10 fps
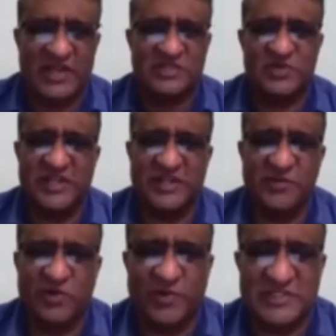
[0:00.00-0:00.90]
to ask question,
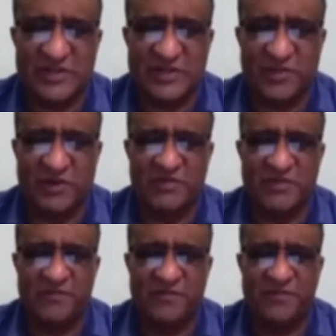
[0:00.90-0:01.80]
you are open, sir, no
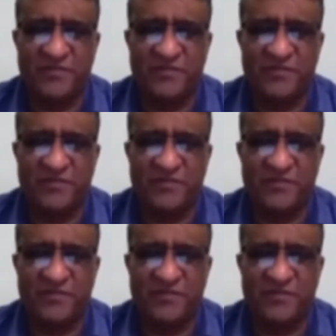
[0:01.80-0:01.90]
problem.